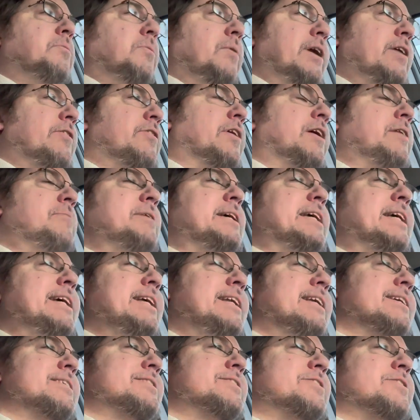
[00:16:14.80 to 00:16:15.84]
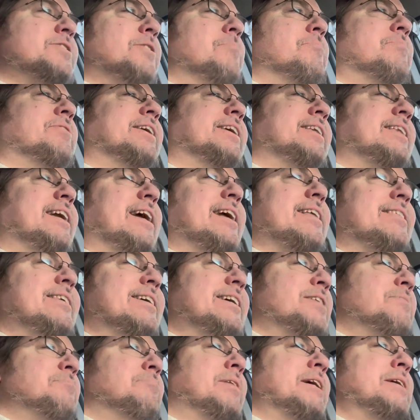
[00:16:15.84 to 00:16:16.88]
whenever I'm eating something that I
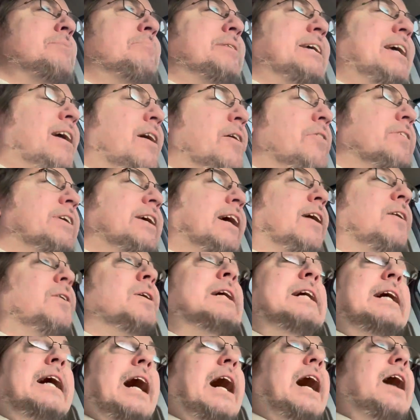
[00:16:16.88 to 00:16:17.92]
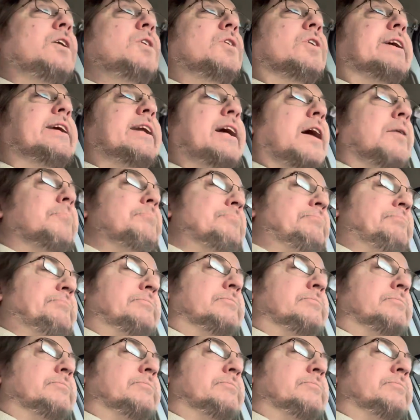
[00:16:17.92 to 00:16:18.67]
think it might be healthy, I'll I'll look it up.